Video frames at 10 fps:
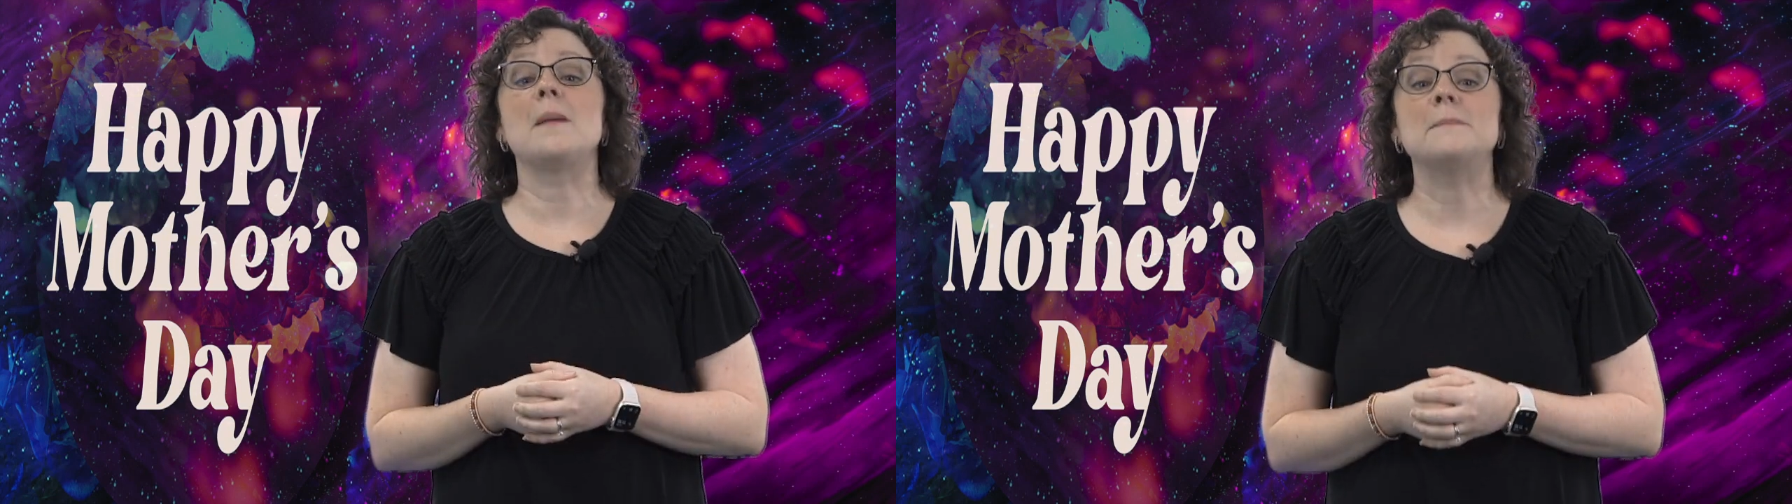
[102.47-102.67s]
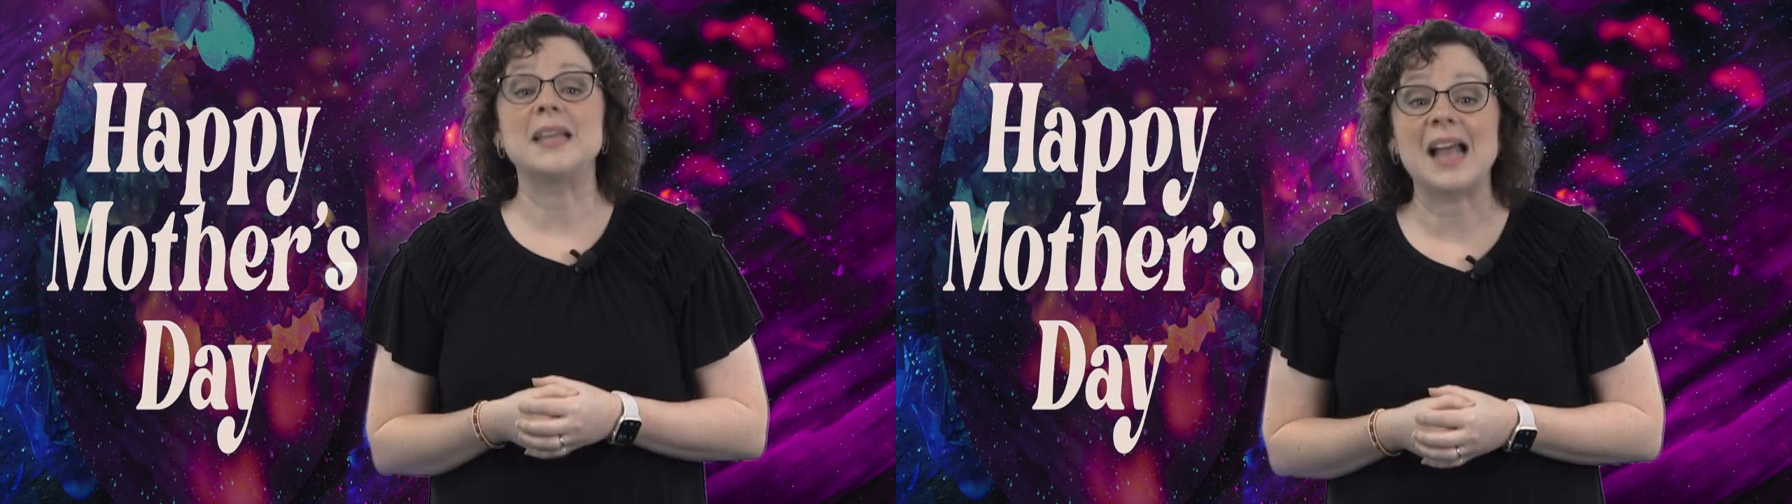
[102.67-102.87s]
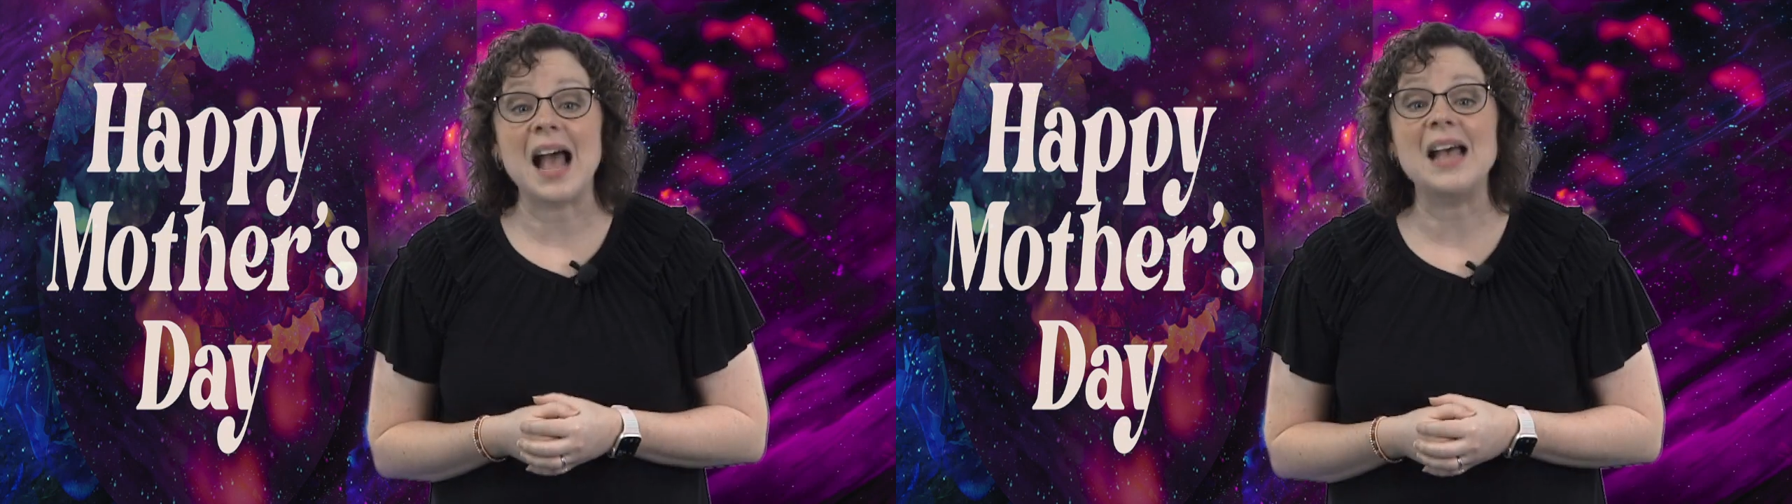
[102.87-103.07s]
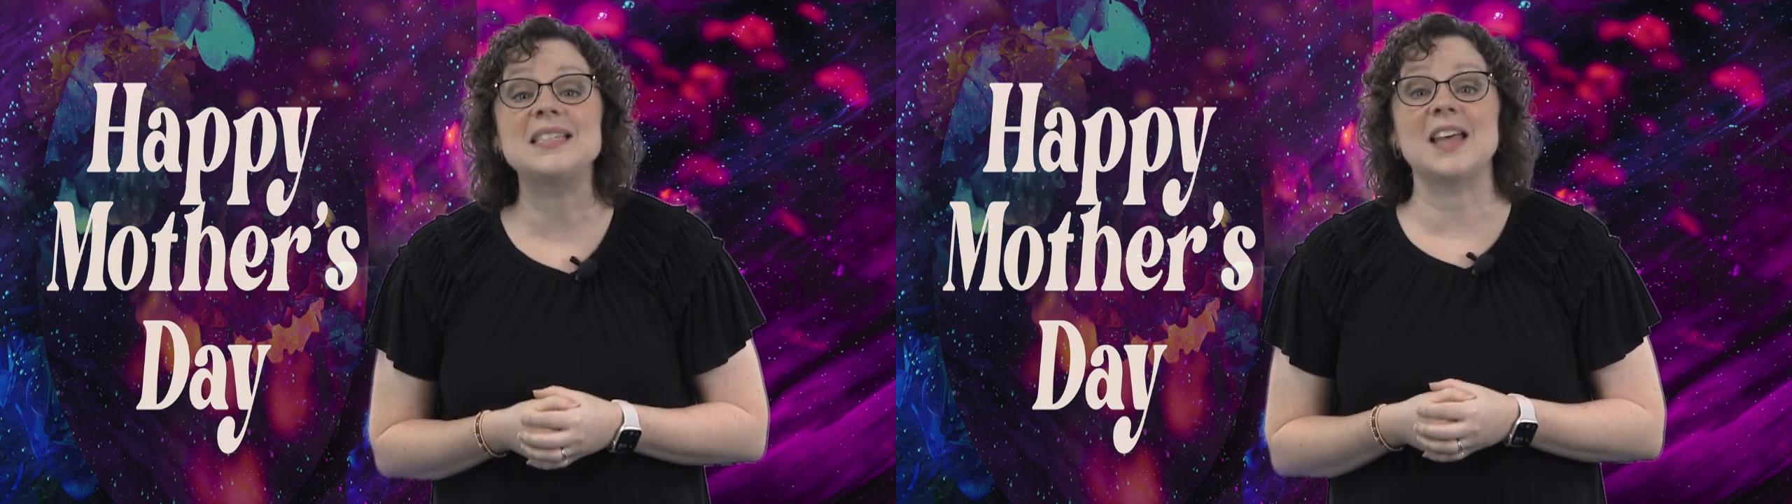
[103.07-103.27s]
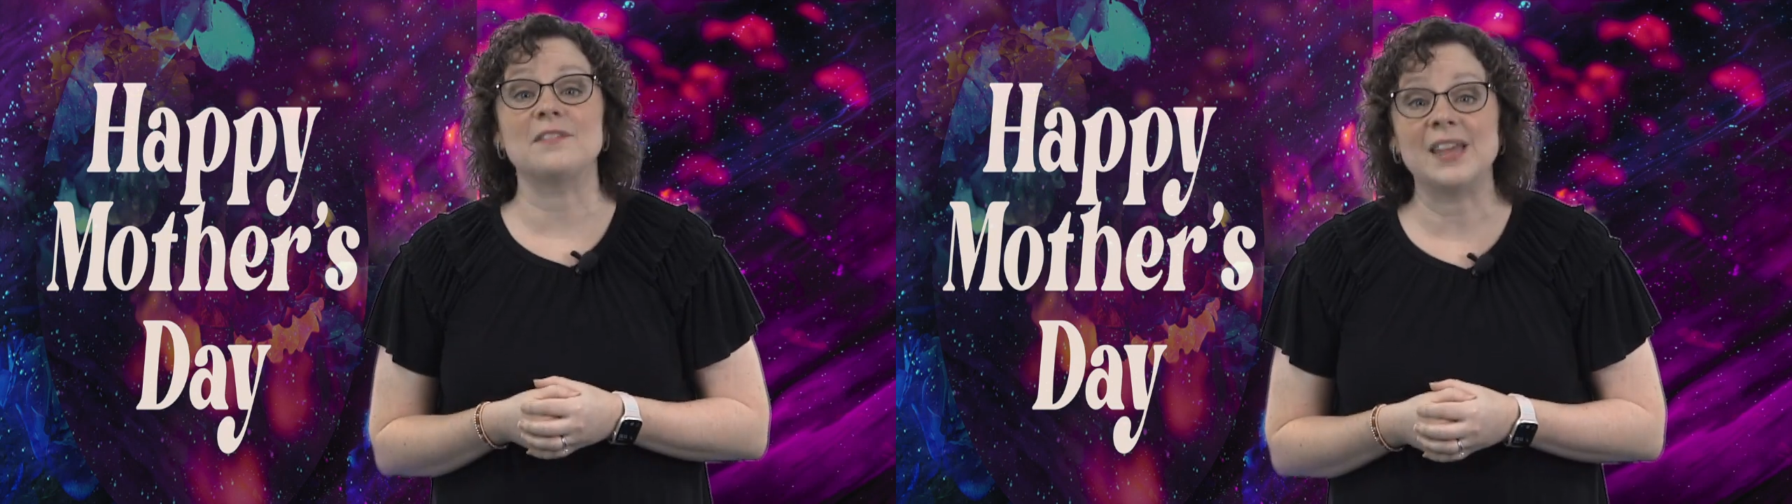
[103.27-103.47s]

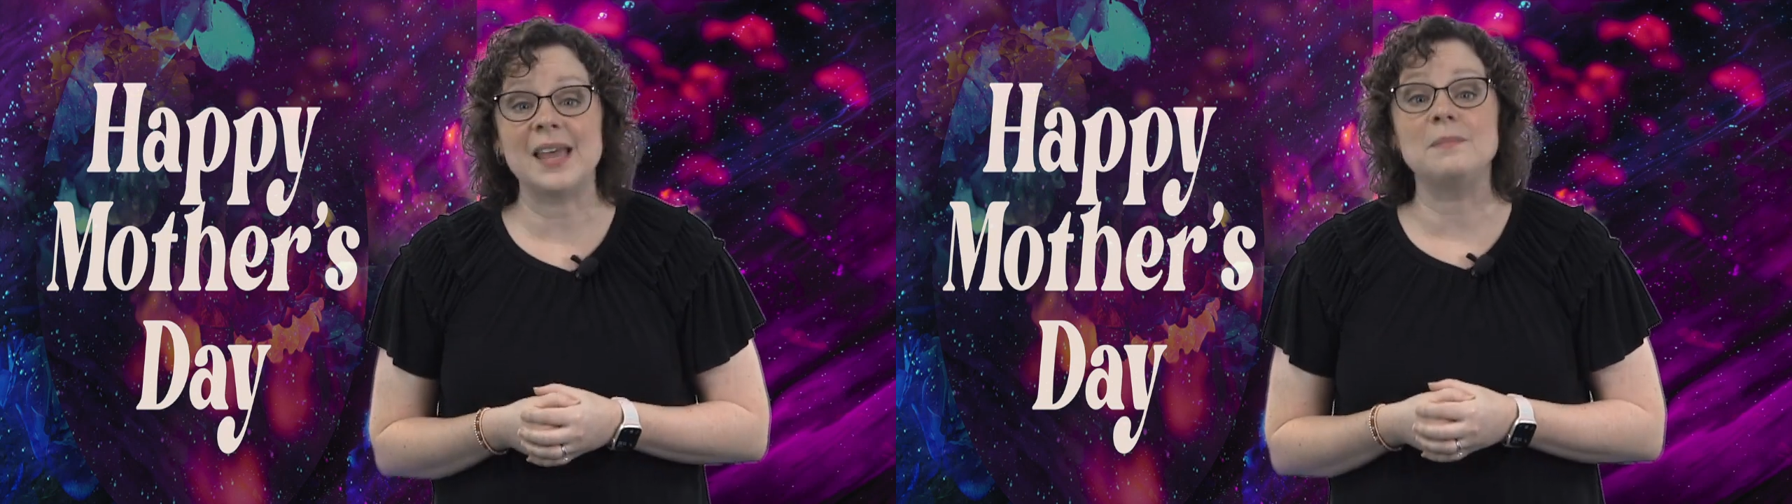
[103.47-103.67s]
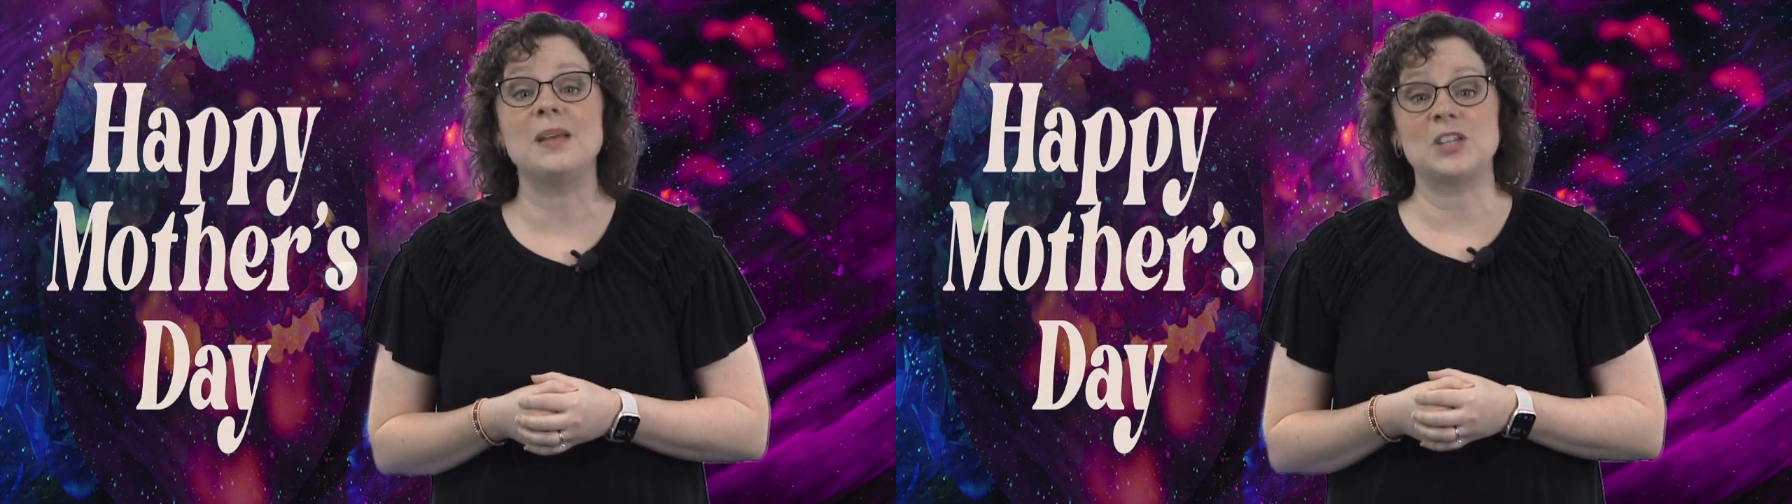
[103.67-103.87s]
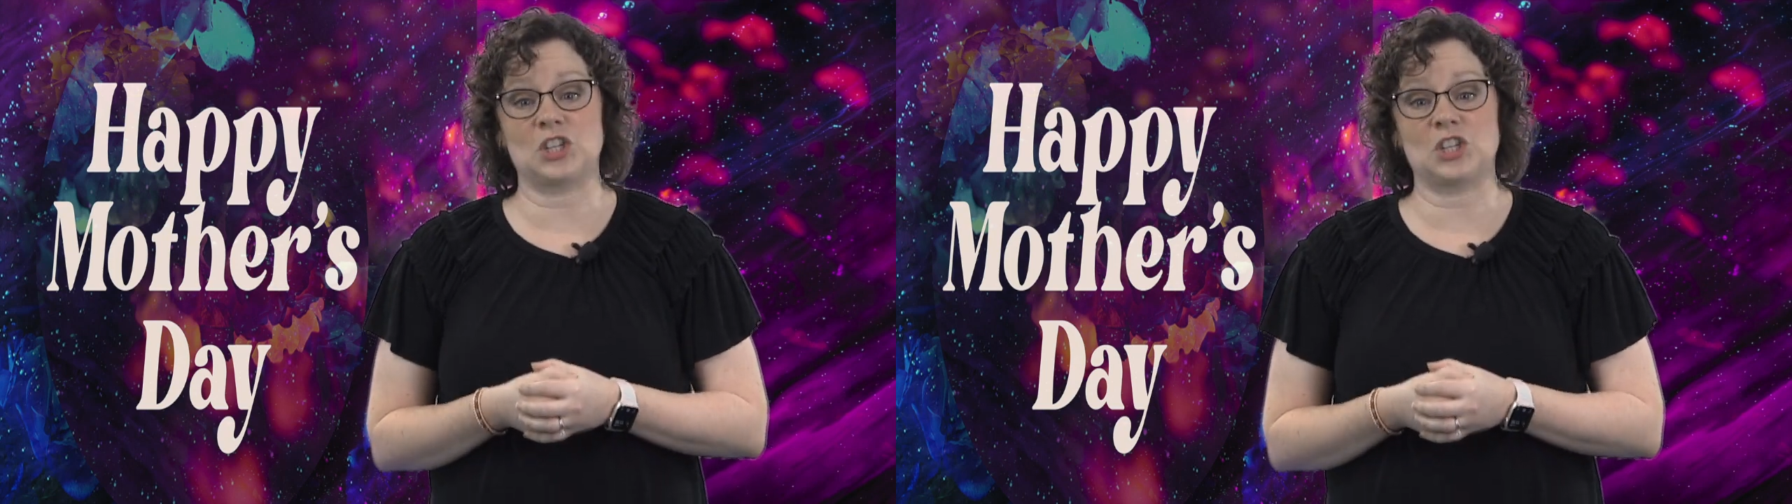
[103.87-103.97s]
because of Him